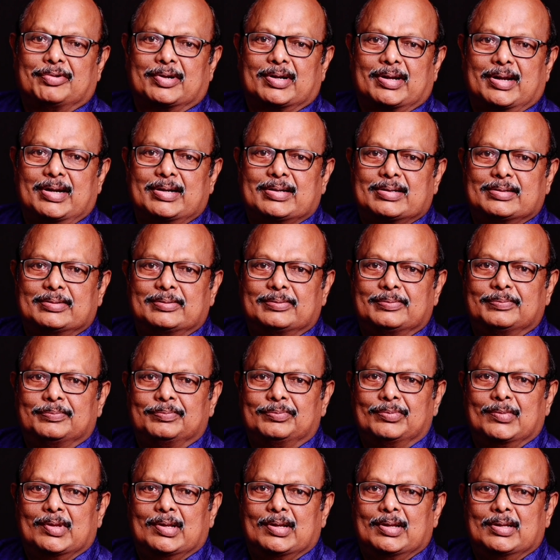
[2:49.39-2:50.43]
forget
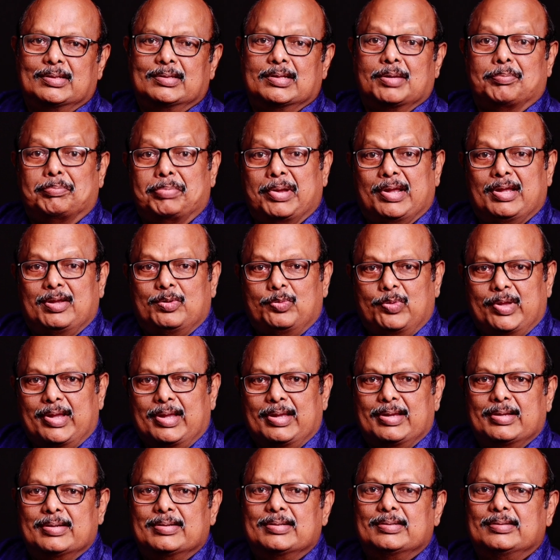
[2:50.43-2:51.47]
the big
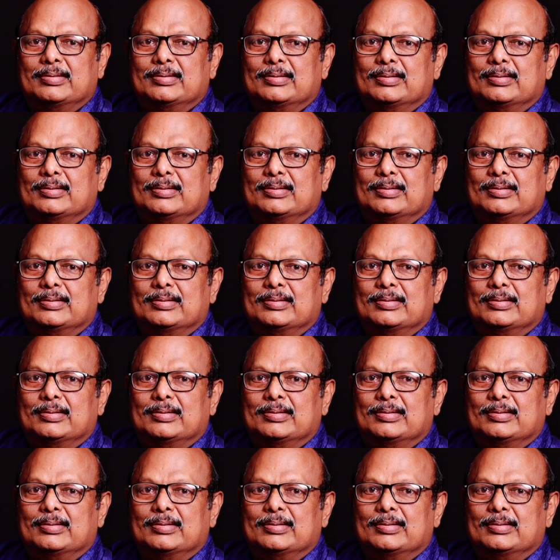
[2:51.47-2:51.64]
we,